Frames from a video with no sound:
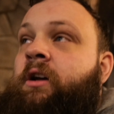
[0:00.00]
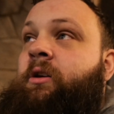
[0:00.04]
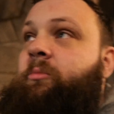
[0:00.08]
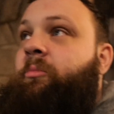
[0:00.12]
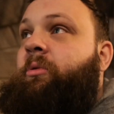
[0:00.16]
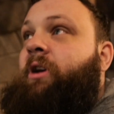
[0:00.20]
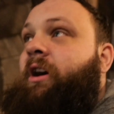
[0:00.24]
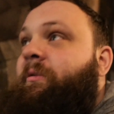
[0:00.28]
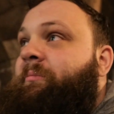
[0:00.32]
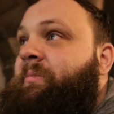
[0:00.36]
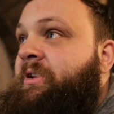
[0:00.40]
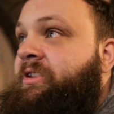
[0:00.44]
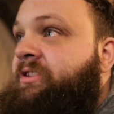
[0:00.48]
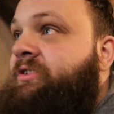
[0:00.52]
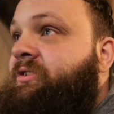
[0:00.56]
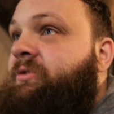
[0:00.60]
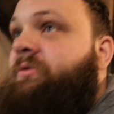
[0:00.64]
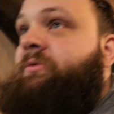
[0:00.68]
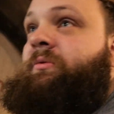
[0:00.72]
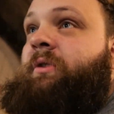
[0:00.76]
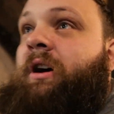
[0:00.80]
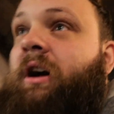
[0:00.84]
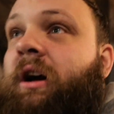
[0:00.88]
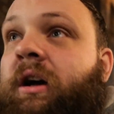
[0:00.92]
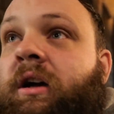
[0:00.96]
but I've been
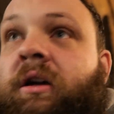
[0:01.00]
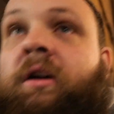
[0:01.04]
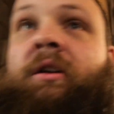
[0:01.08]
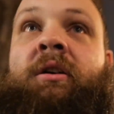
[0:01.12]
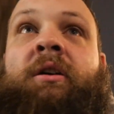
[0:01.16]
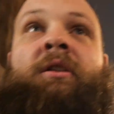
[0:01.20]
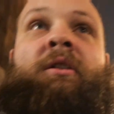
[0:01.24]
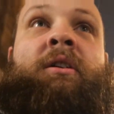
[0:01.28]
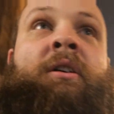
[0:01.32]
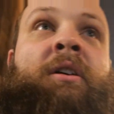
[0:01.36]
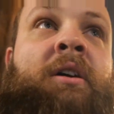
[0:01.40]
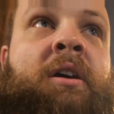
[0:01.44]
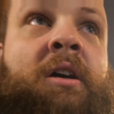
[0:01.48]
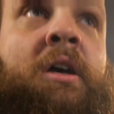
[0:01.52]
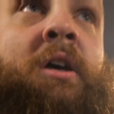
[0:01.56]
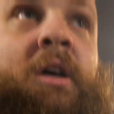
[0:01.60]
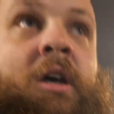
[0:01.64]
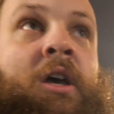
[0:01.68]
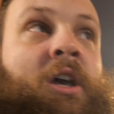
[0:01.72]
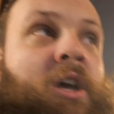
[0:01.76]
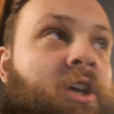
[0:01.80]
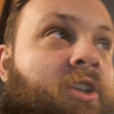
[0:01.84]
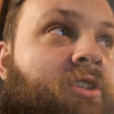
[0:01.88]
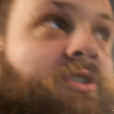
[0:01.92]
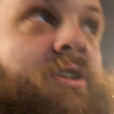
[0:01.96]
to
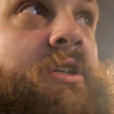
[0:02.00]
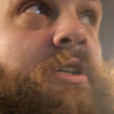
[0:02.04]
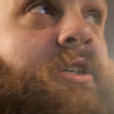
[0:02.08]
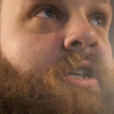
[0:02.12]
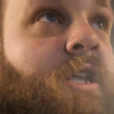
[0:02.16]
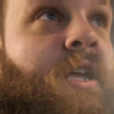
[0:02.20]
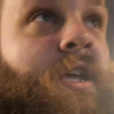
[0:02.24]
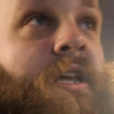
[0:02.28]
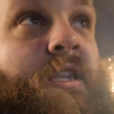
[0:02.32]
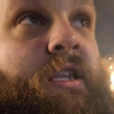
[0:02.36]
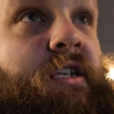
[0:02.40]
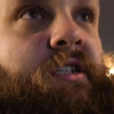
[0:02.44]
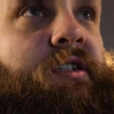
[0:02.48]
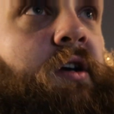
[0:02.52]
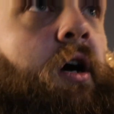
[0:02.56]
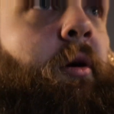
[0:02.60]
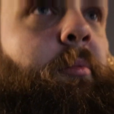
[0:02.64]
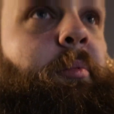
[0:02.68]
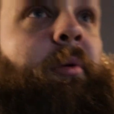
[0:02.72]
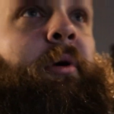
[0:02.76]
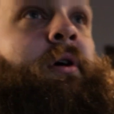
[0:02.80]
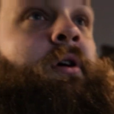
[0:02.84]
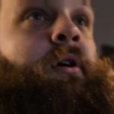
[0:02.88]
near the top.